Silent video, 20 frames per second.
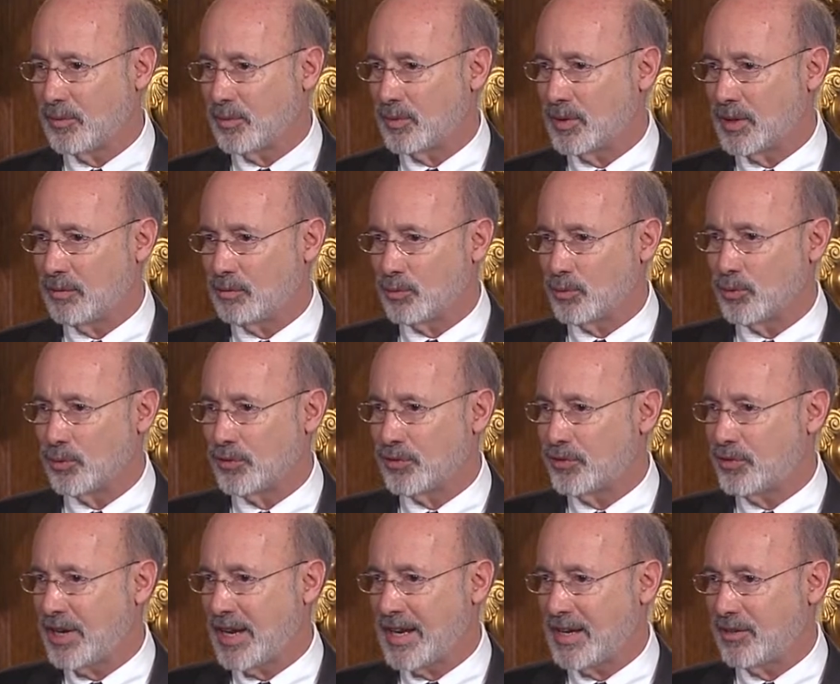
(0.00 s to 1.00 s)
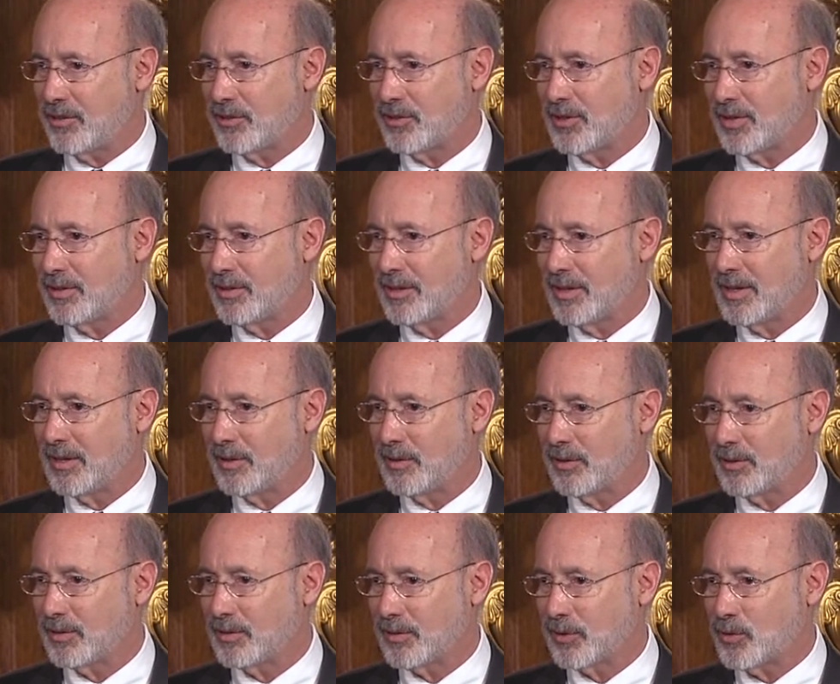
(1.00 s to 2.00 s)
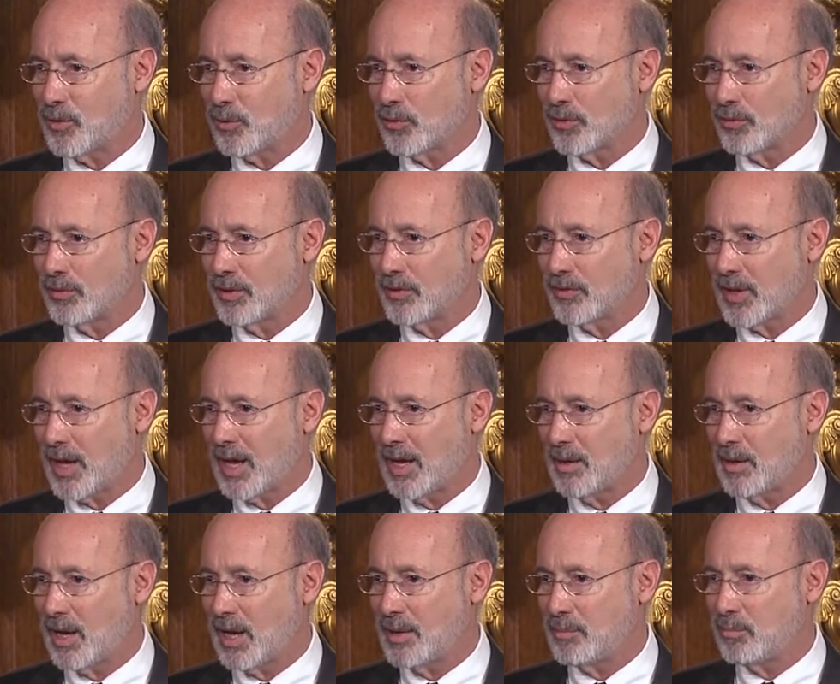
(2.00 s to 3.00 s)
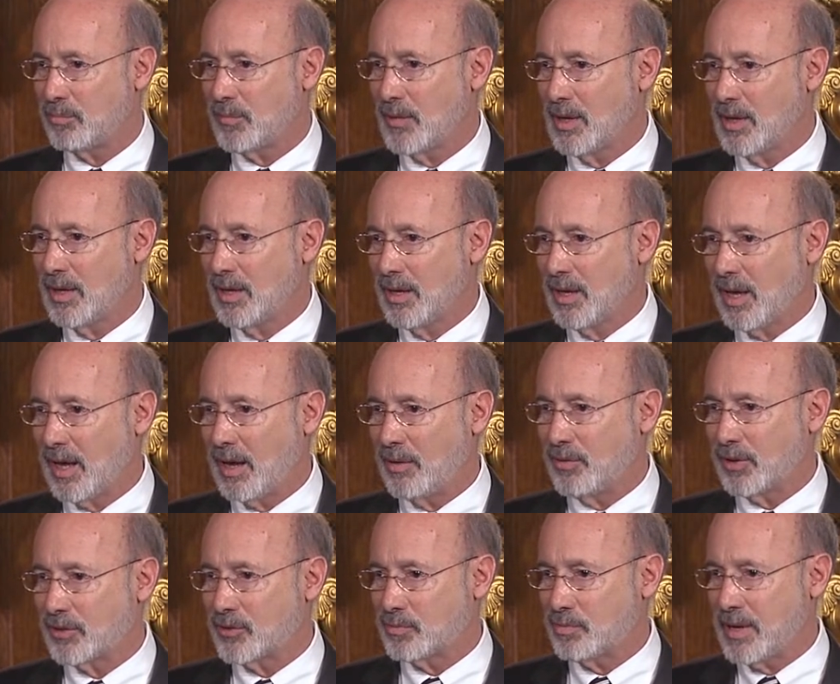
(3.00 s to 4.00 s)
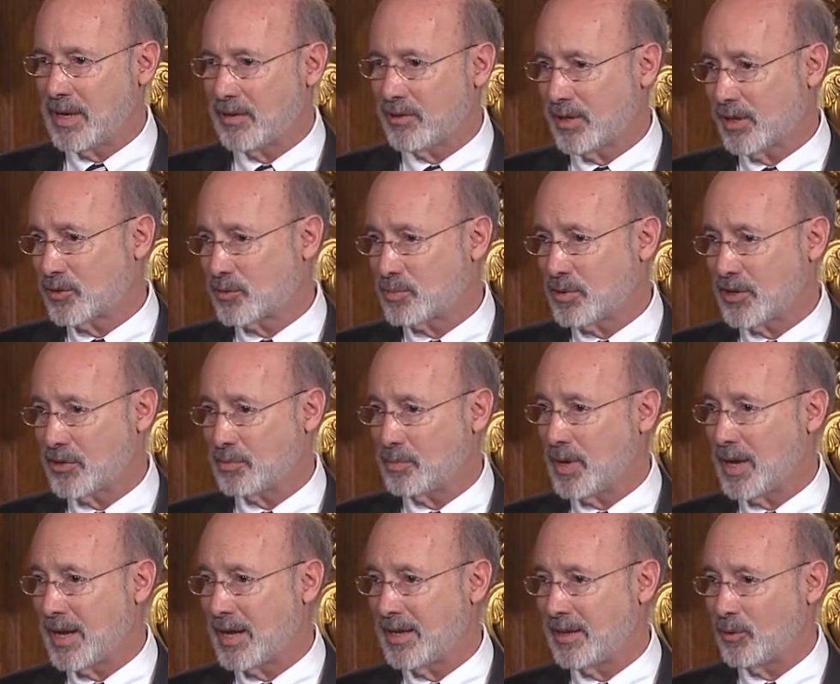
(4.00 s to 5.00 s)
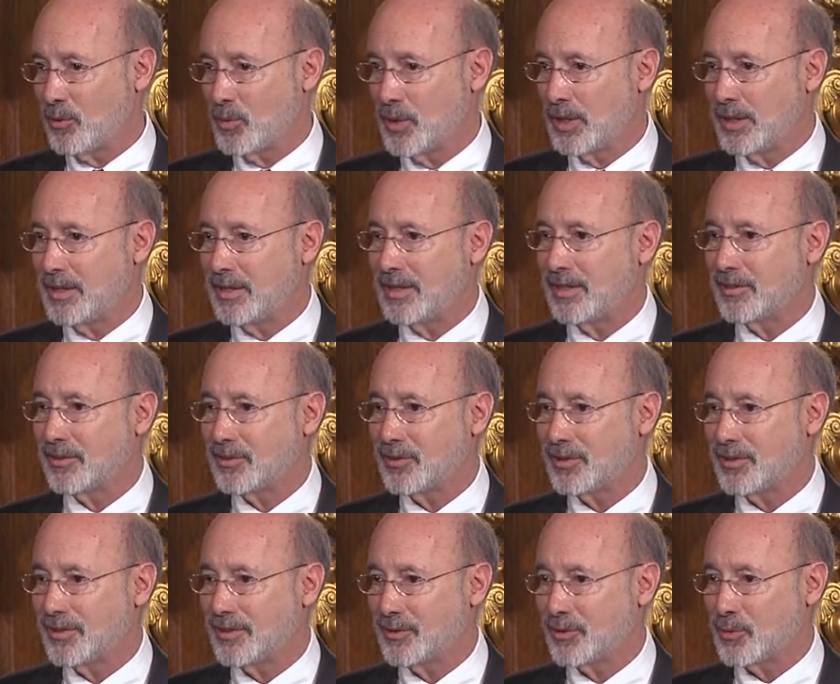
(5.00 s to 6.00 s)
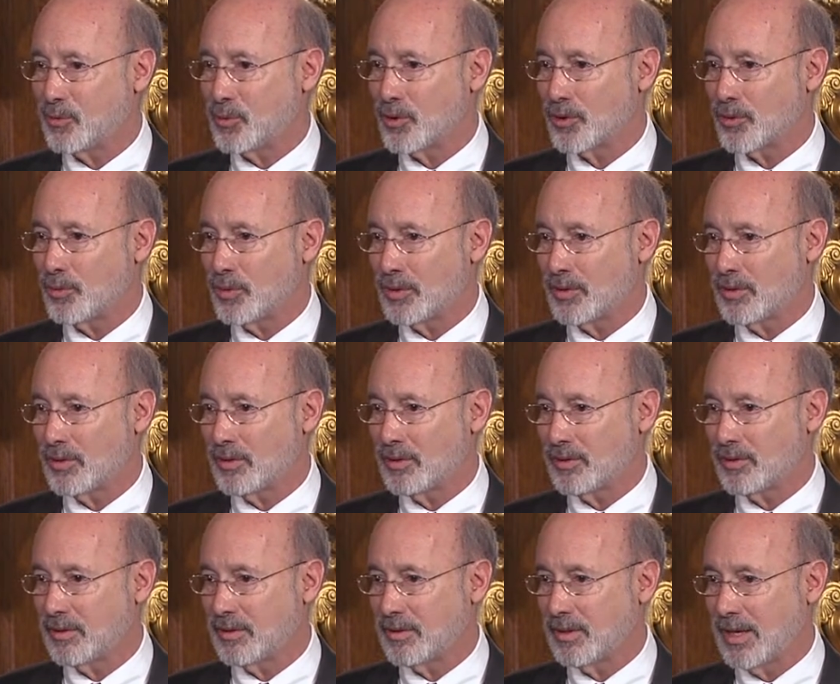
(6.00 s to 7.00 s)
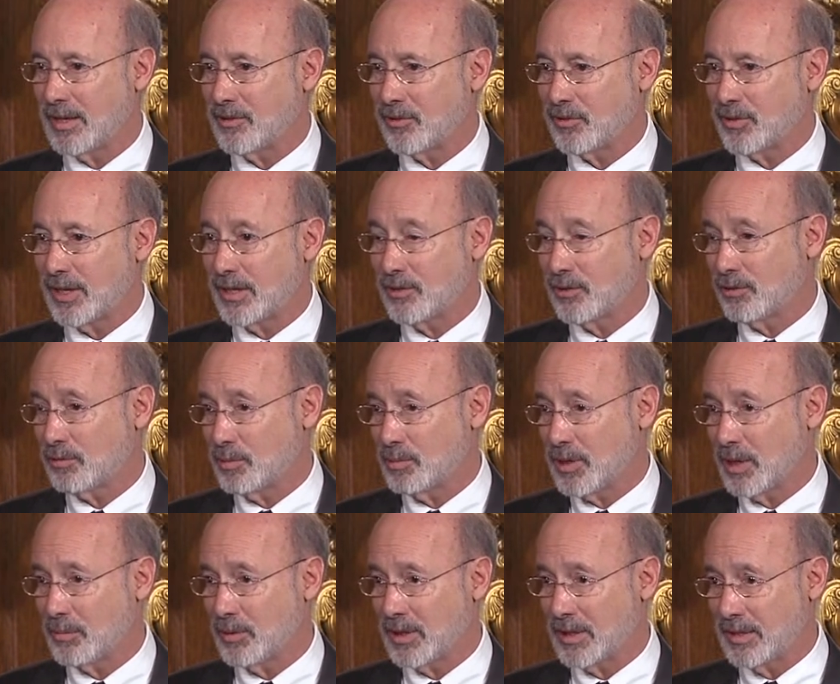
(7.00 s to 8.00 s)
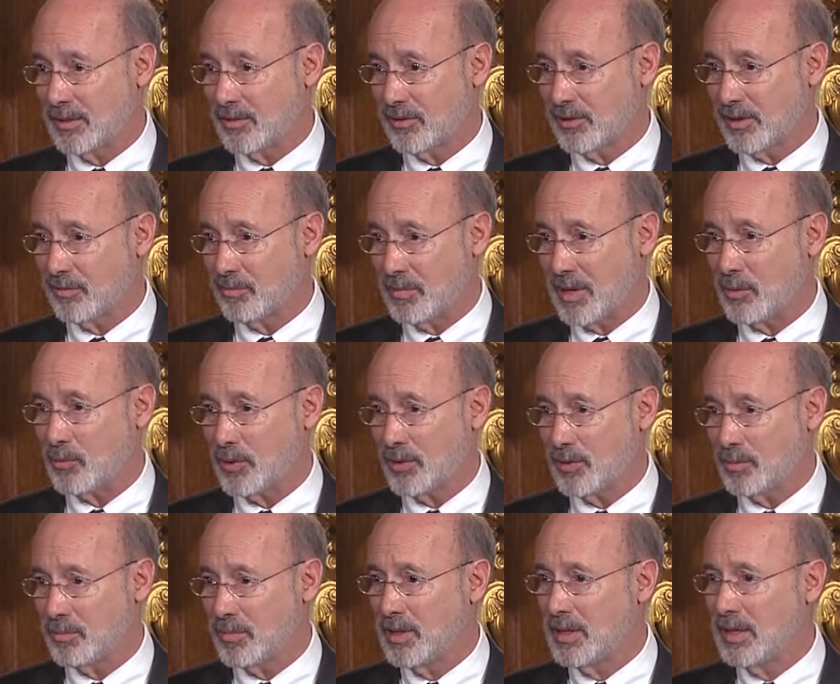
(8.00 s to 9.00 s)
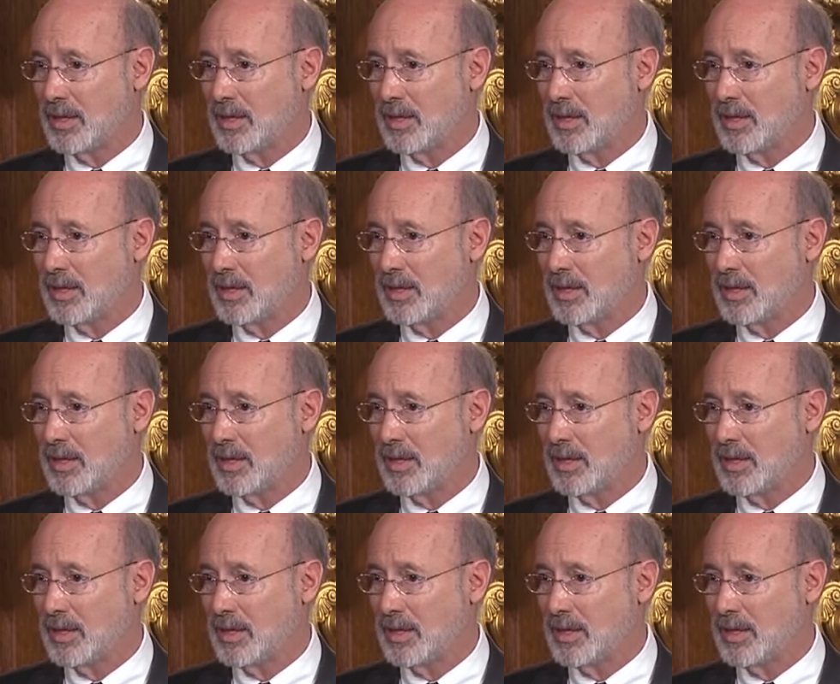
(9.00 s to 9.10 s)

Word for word: the rules change in, in the, the, course of this. I, I'm I've exp expressed my willingness to, to work with the legislature, the Republicans, have met with them